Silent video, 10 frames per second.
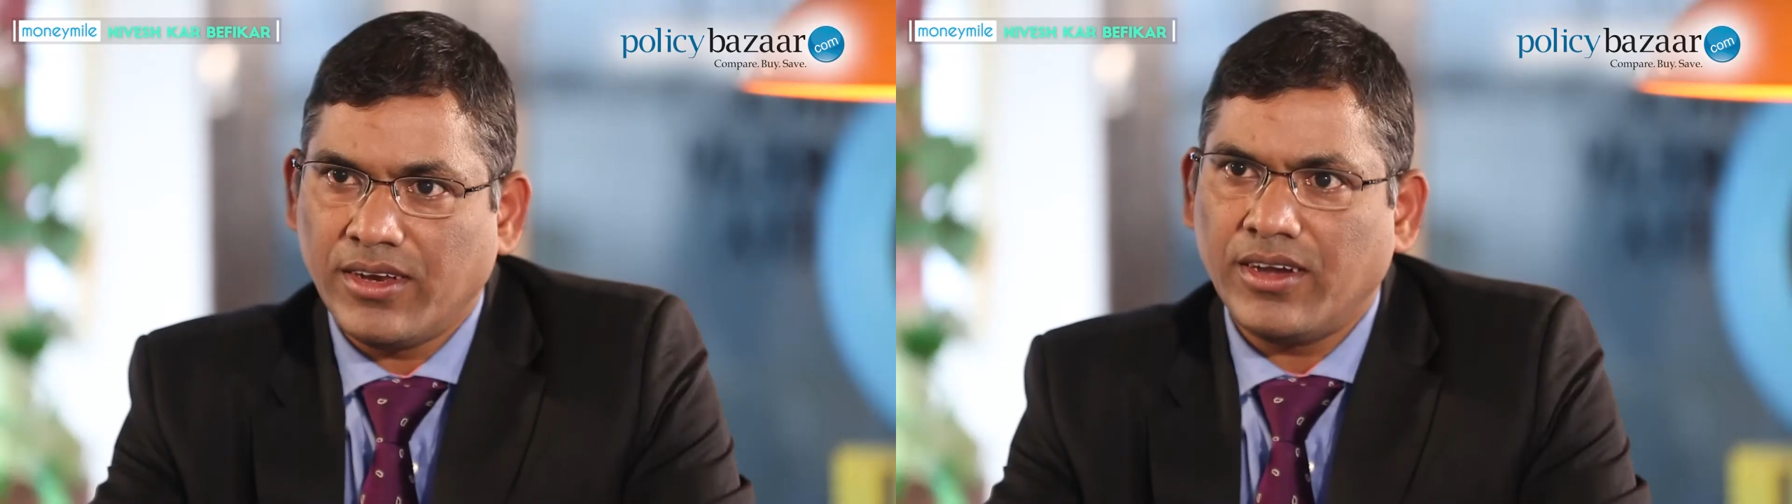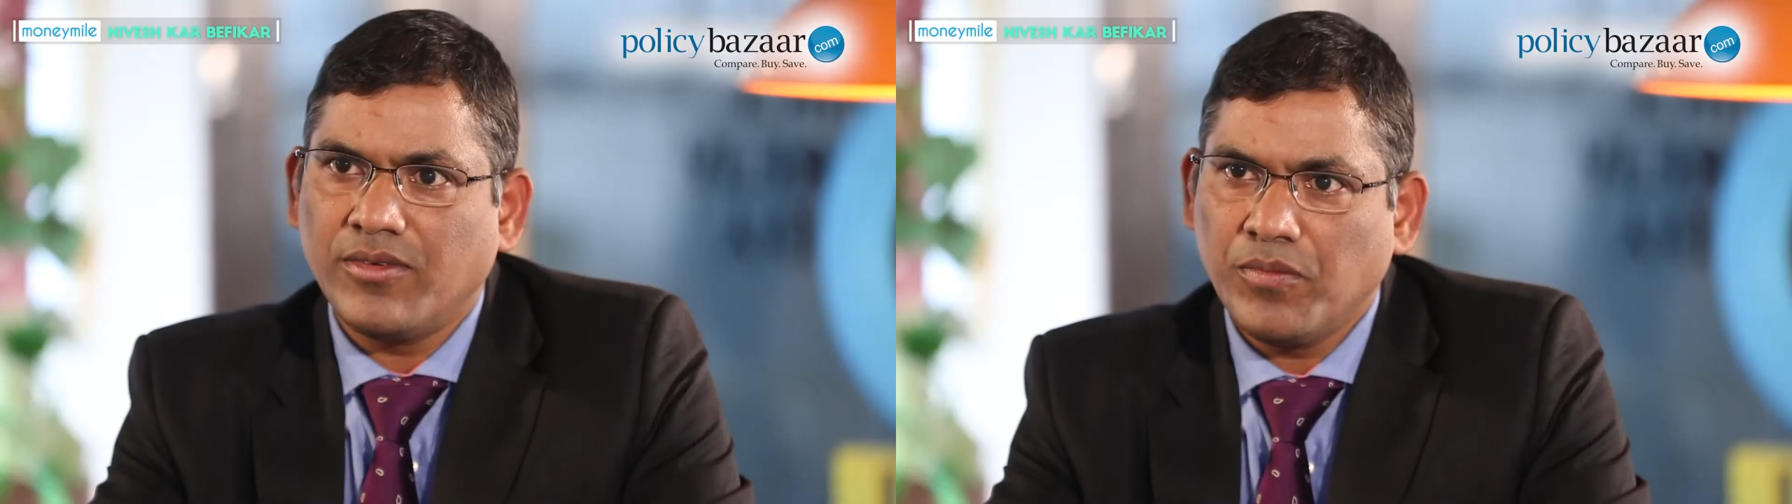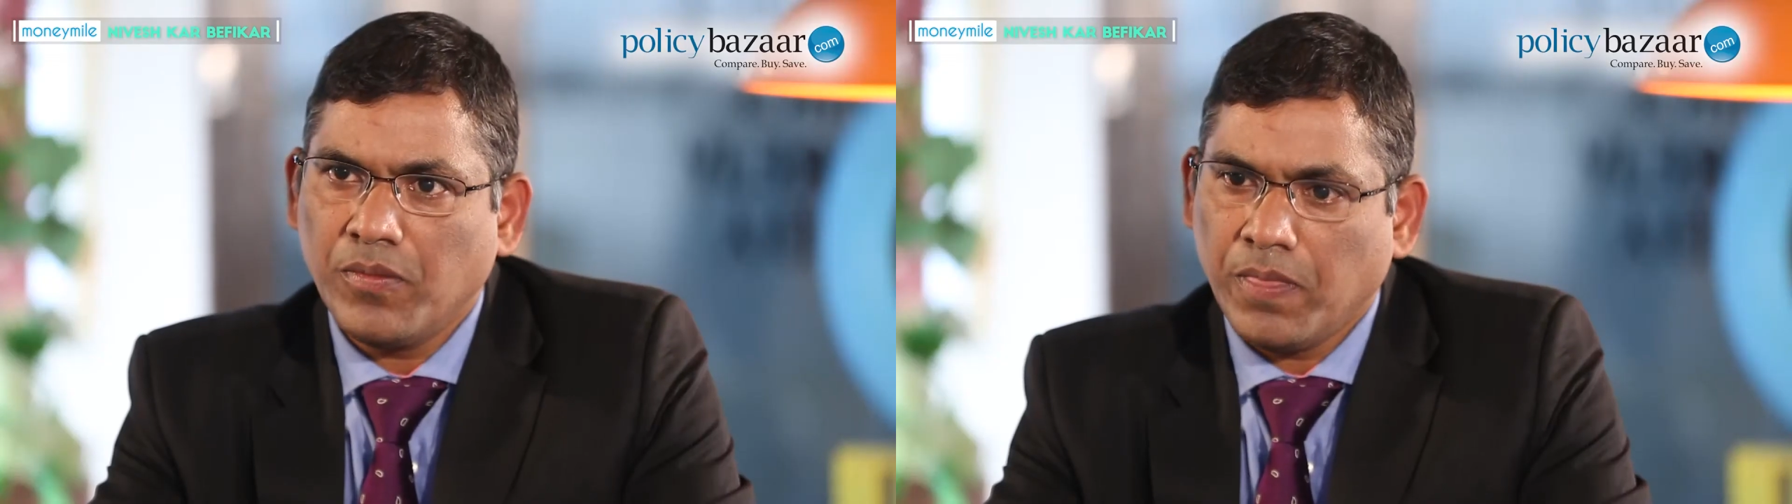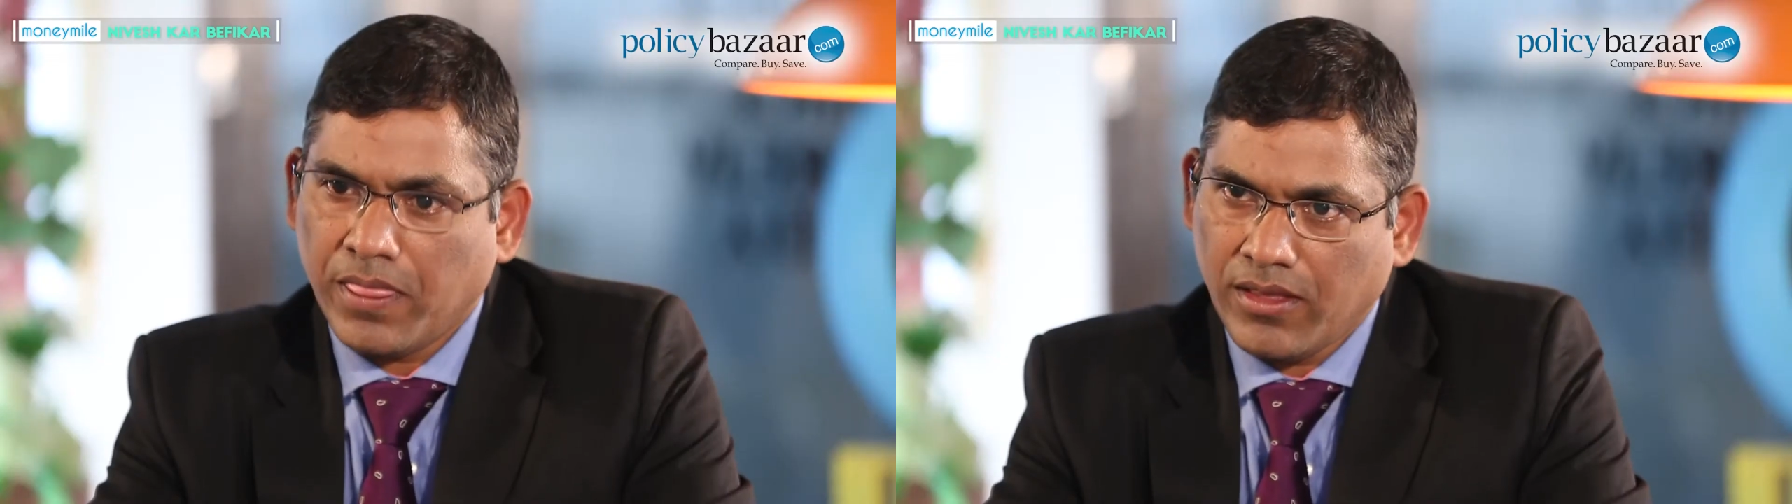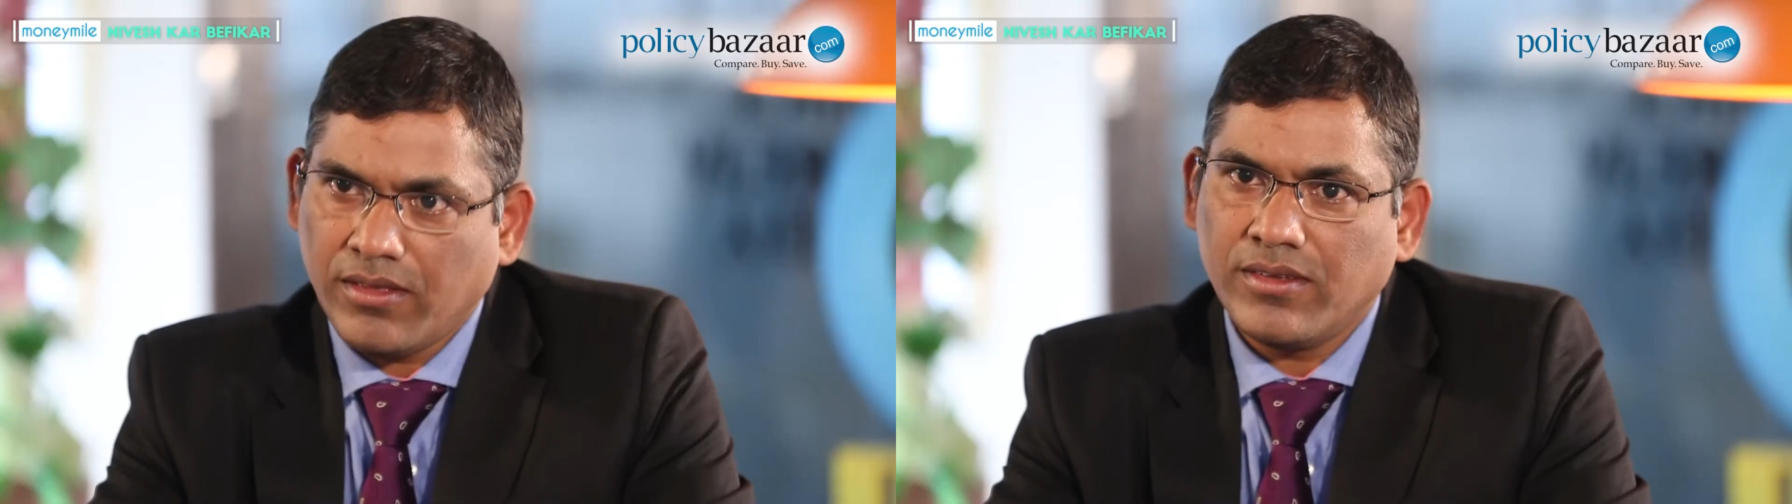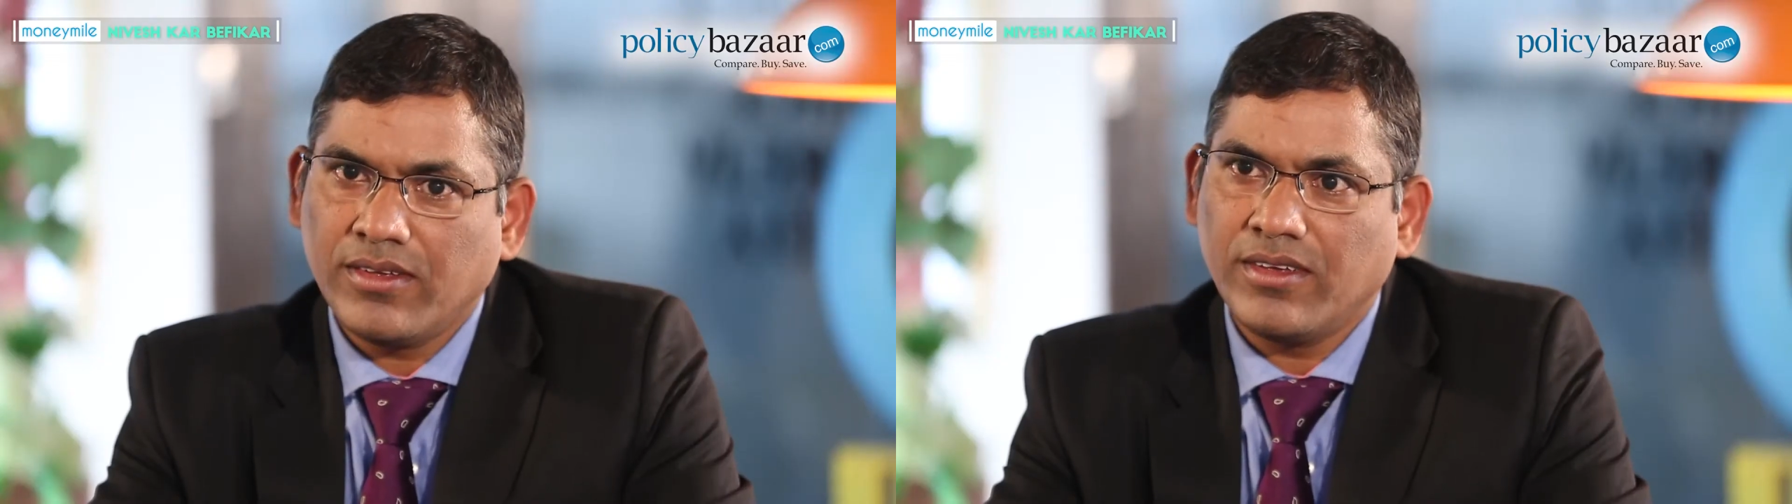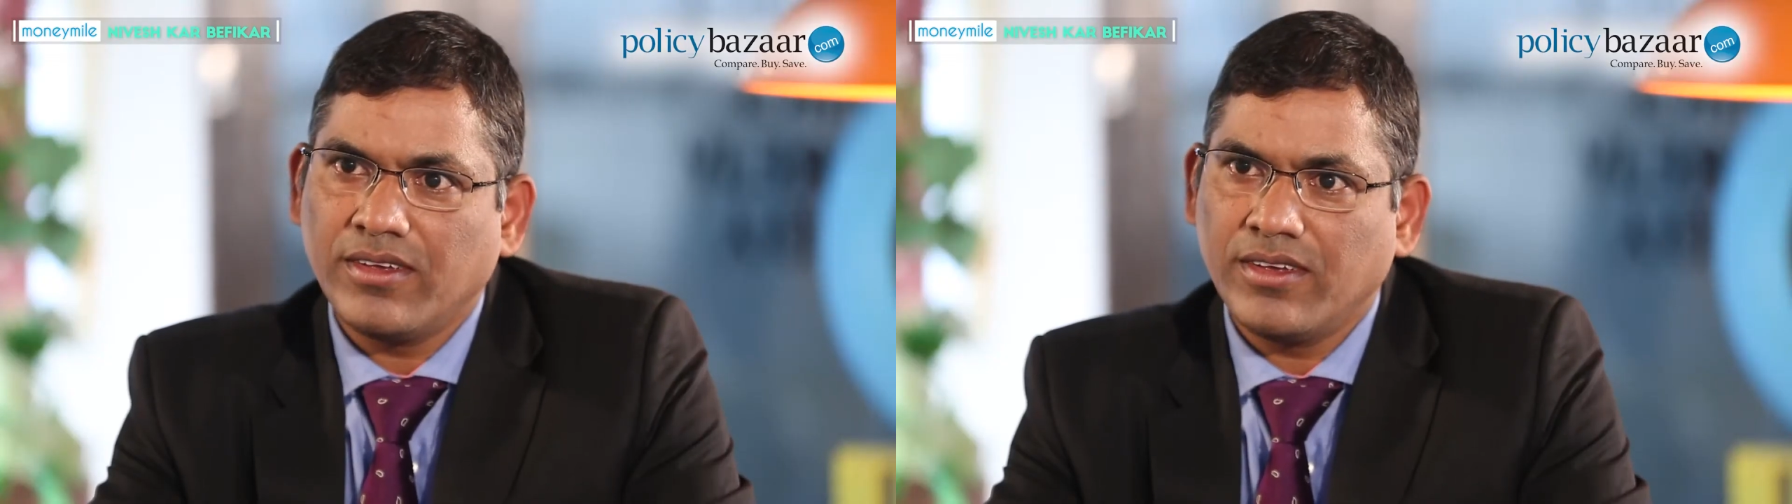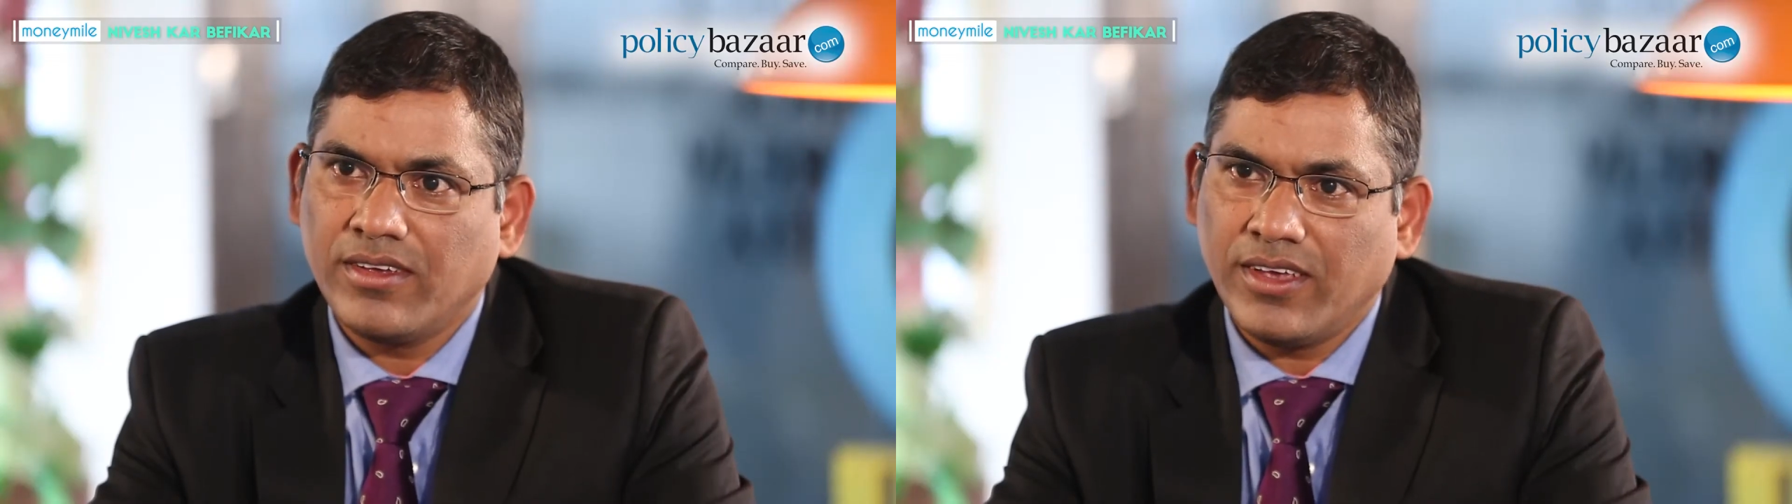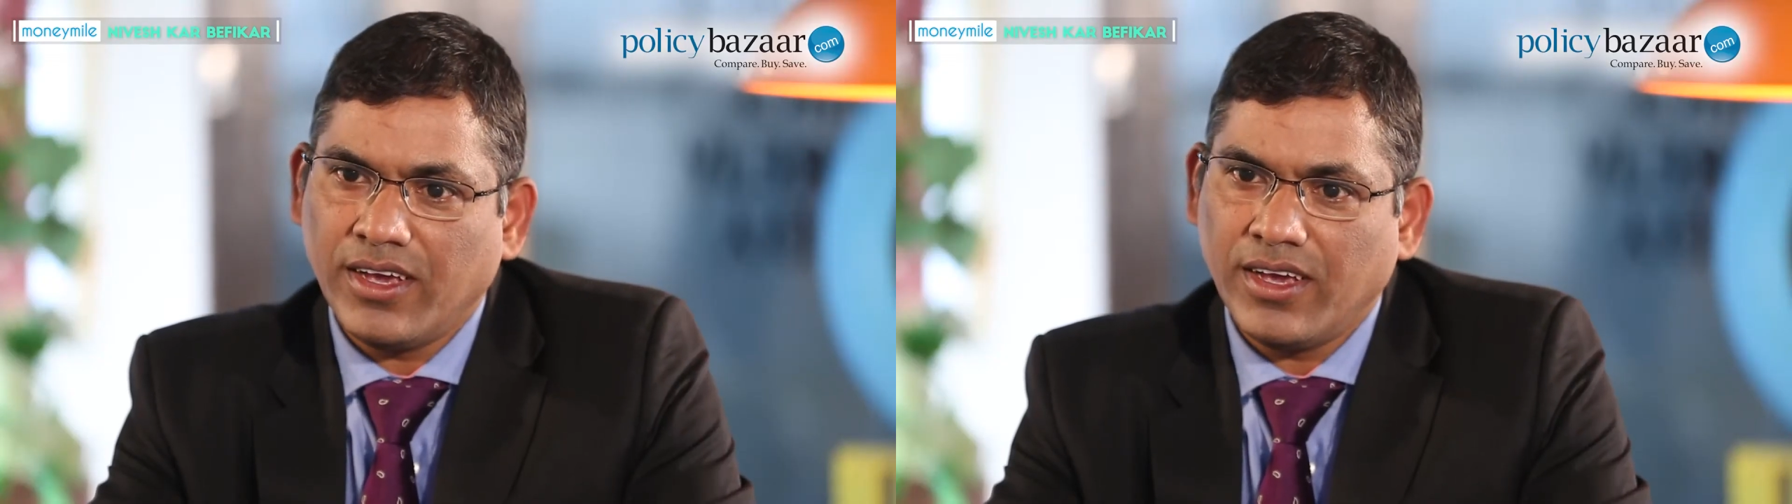Systematic investment plan.